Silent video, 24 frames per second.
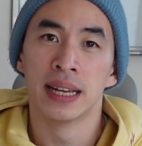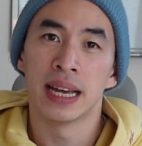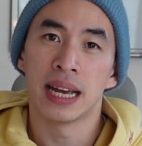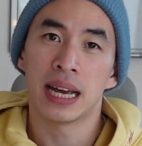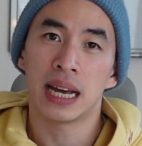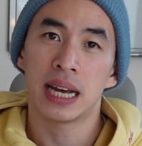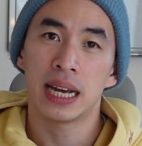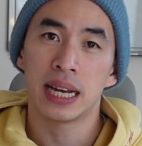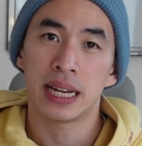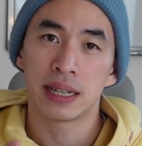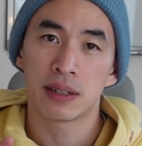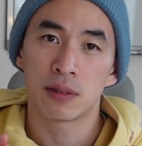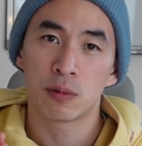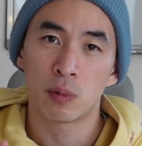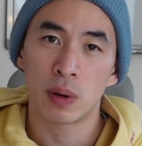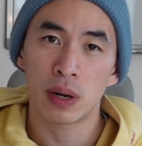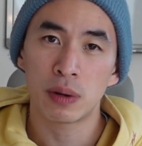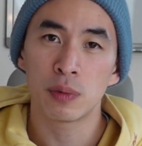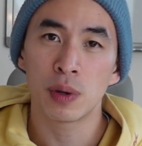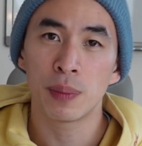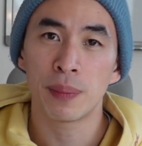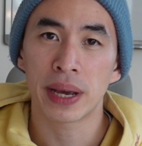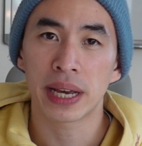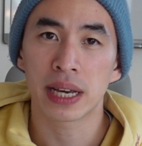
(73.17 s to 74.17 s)
And
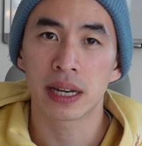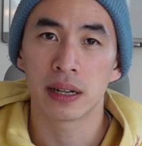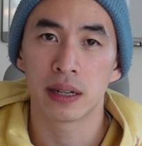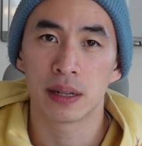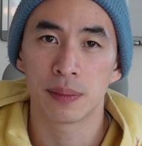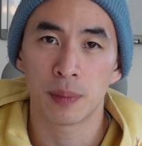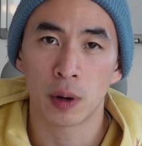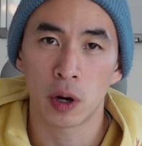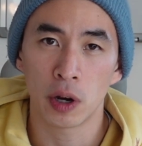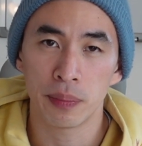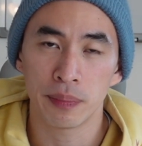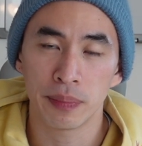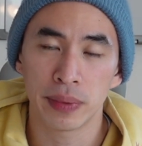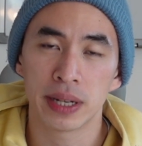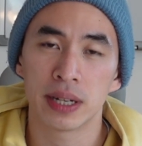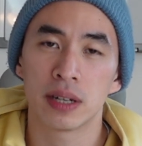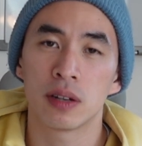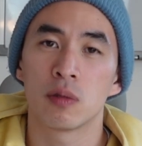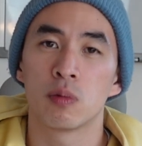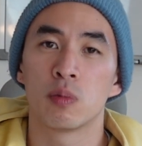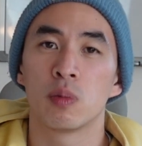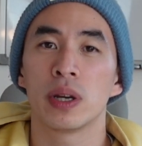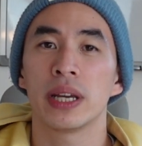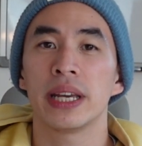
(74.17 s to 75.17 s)
when we make an
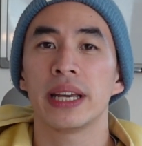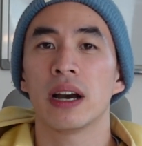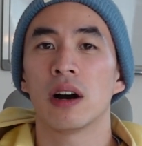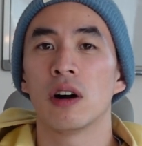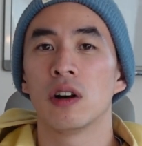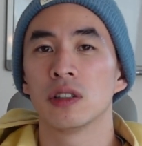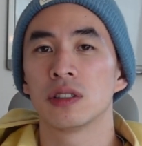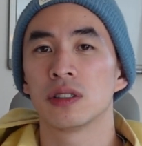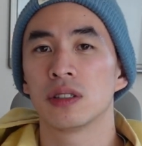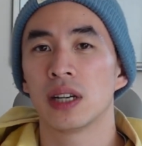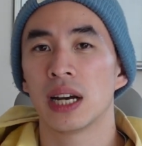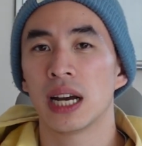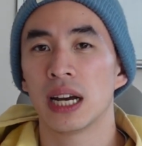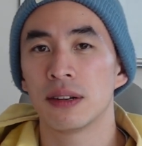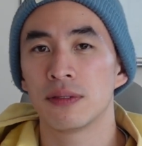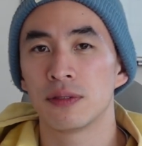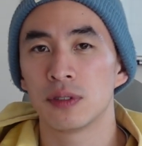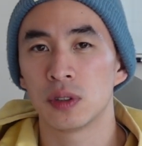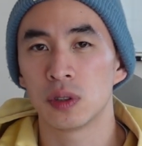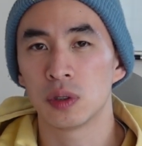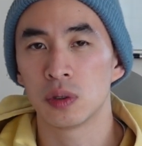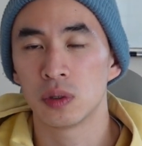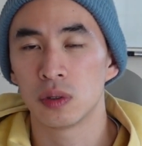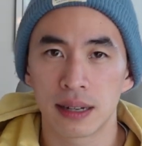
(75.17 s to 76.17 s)
appointment, we also
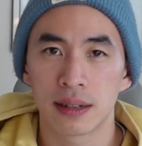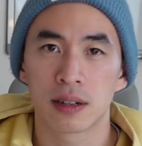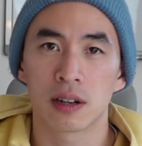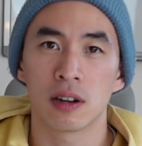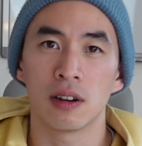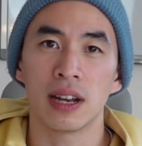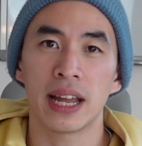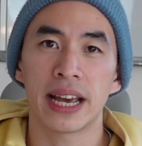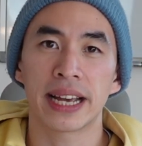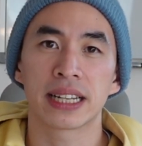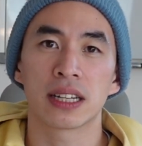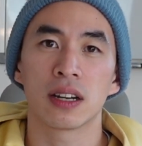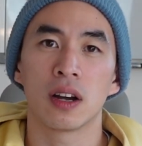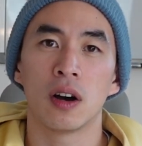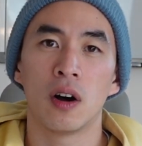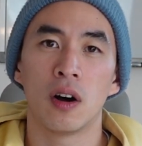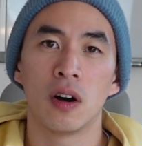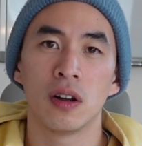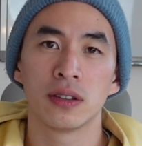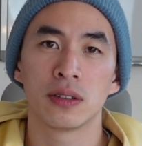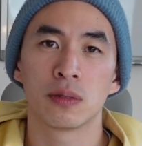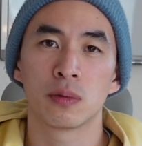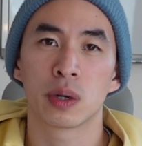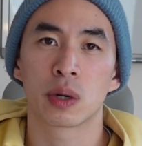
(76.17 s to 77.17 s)
have to collect
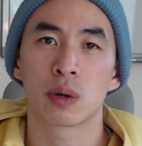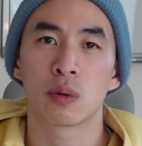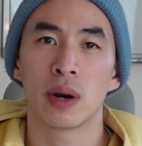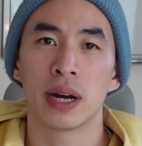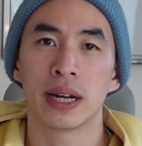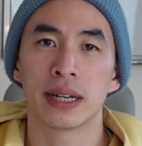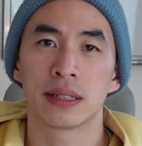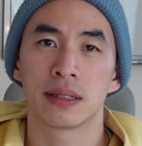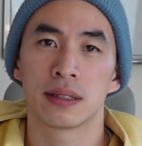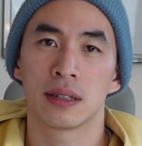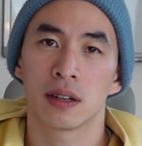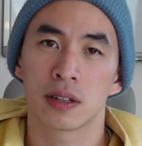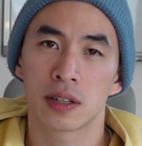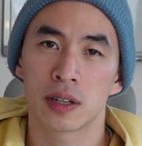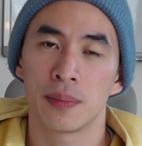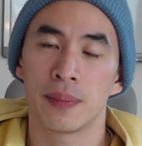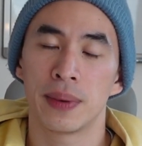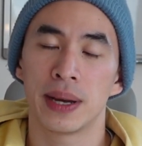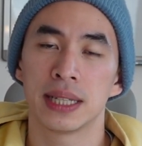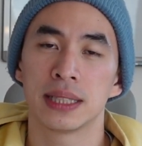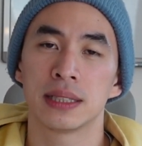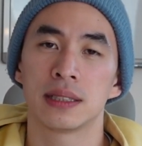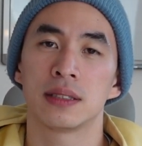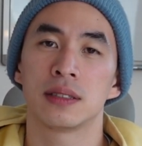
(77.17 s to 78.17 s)
all the required
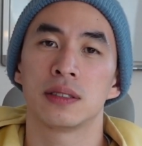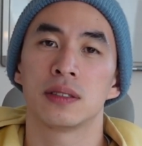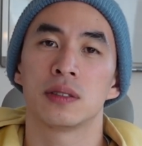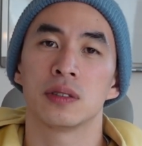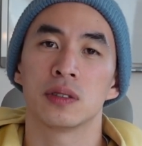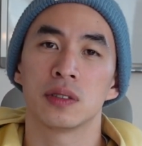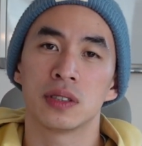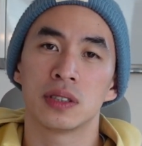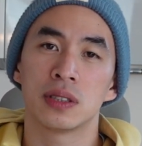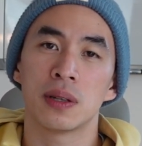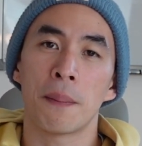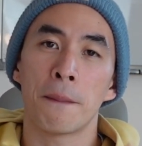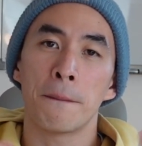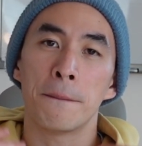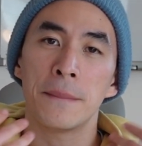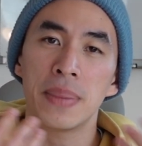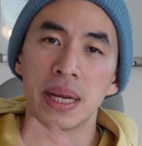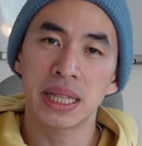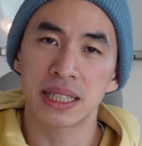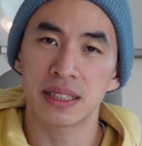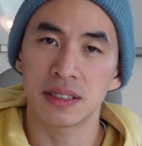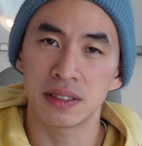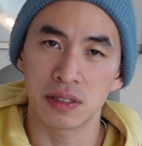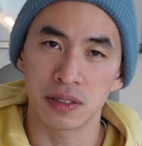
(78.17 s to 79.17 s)
documents to
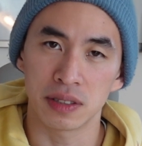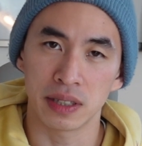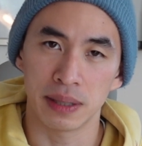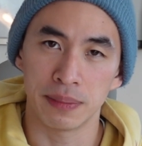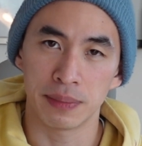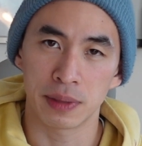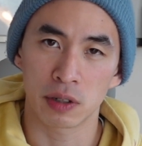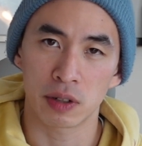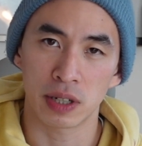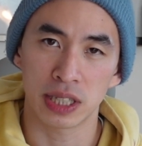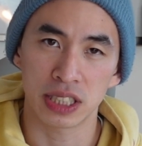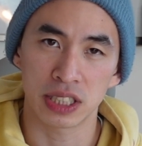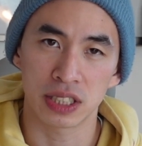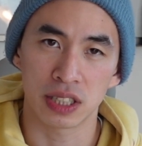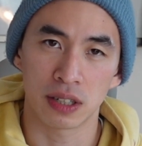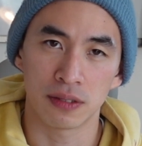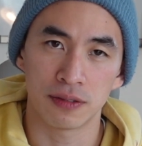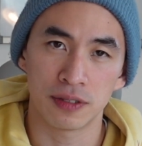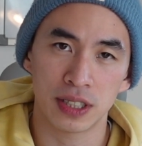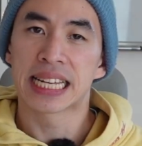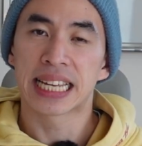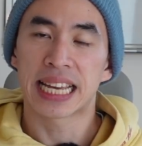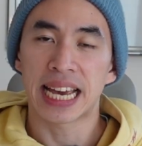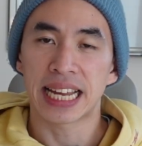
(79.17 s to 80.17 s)
submit to the immigration
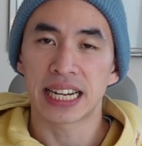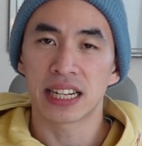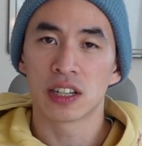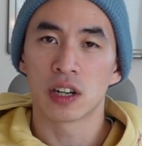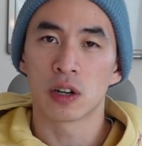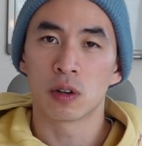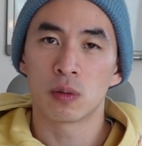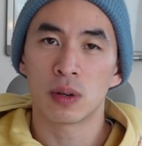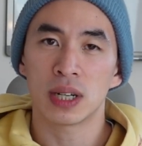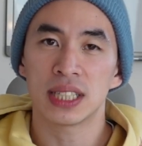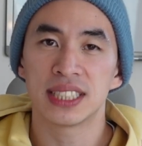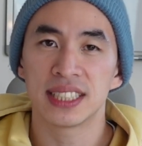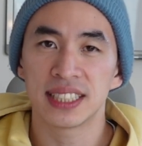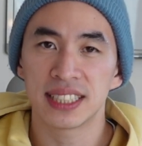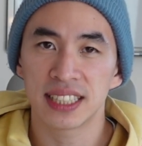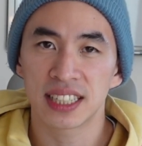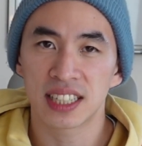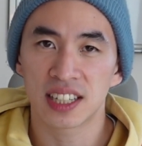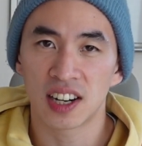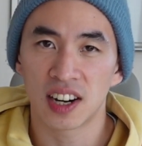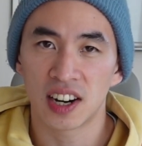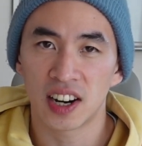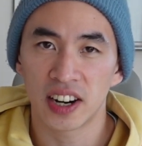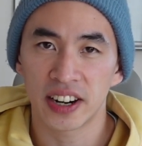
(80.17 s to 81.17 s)
office, get your resident
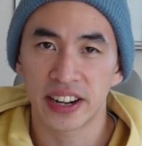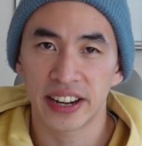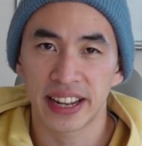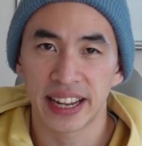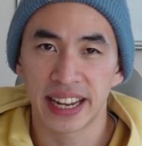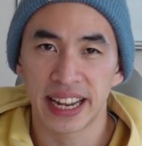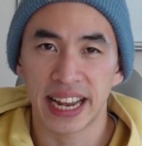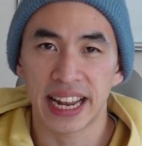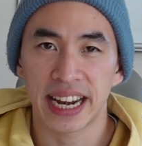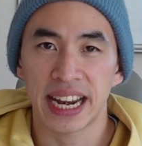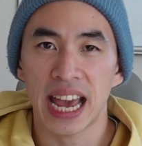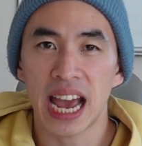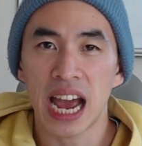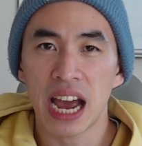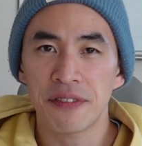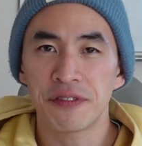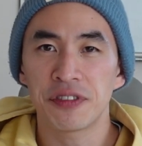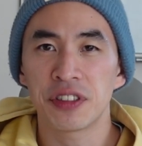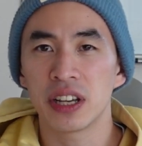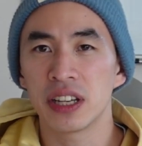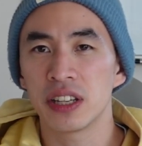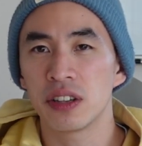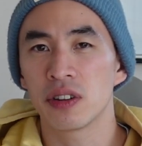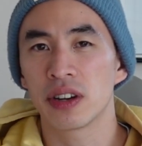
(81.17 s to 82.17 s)
card, and
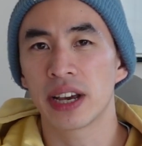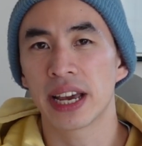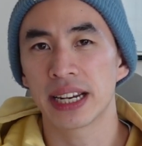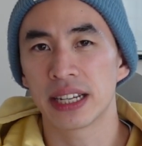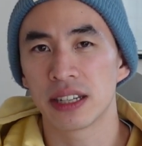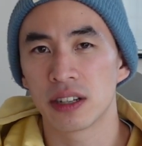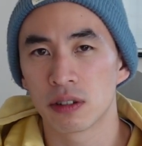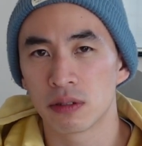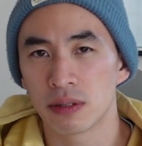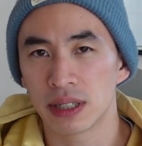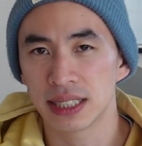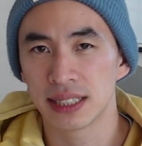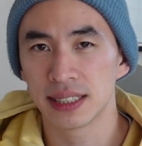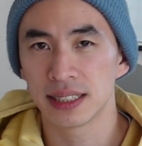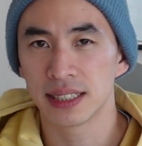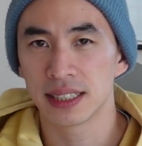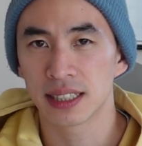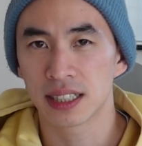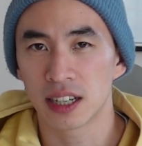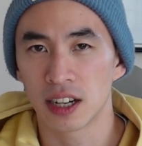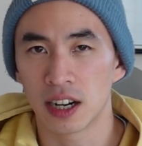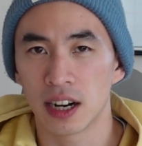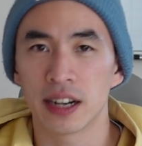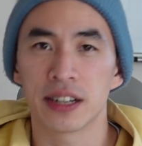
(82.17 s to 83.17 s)
after you get your
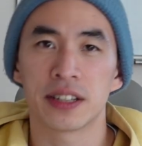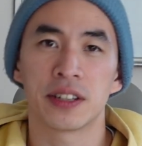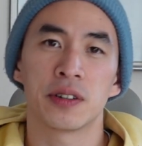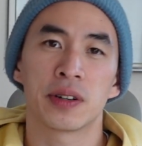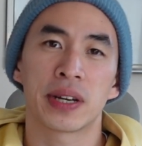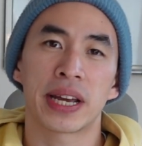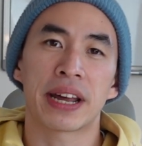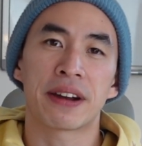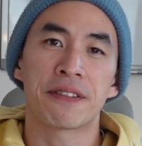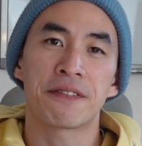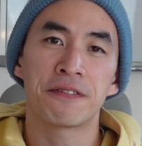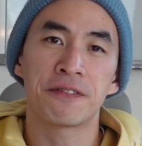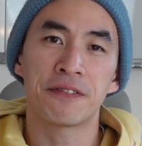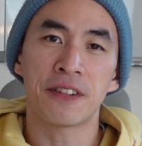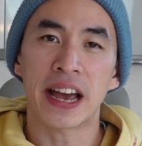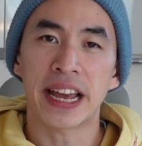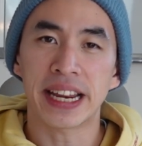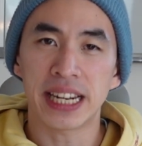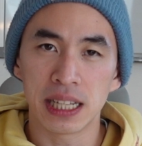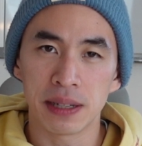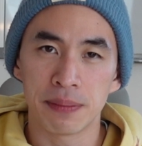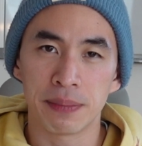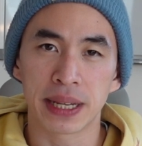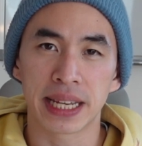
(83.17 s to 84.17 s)
resident card, you can
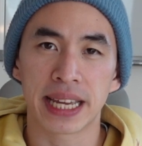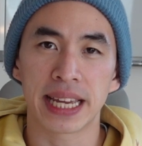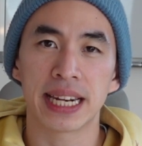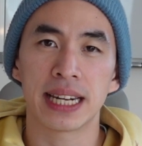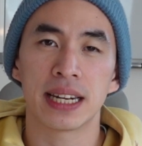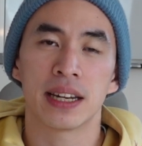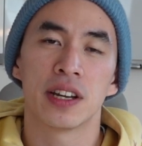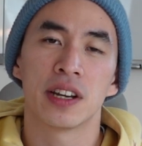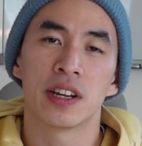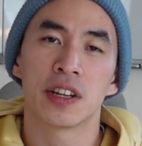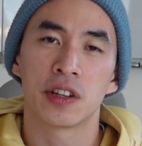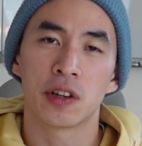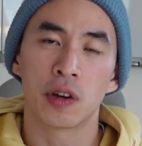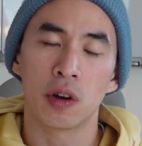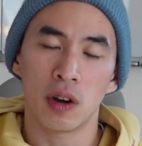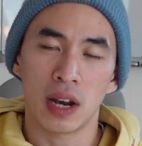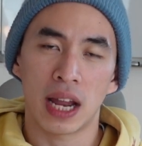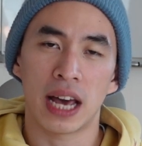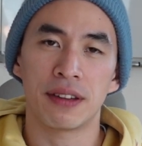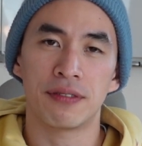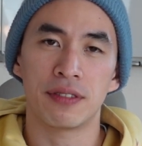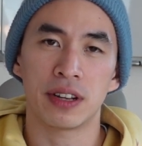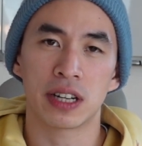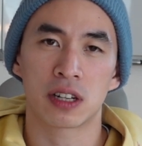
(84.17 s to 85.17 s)
finally begin your
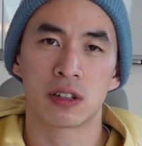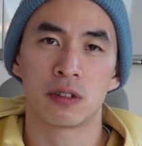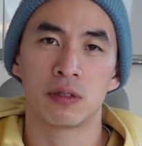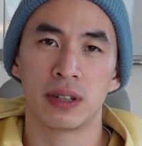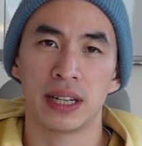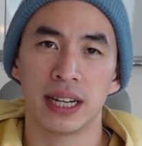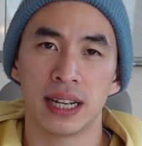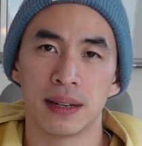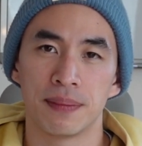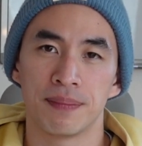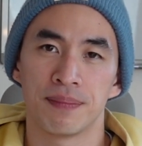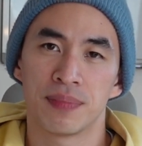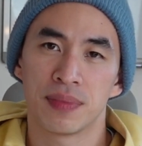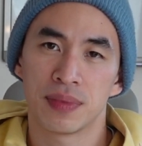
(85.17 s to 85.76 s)
life in Korea.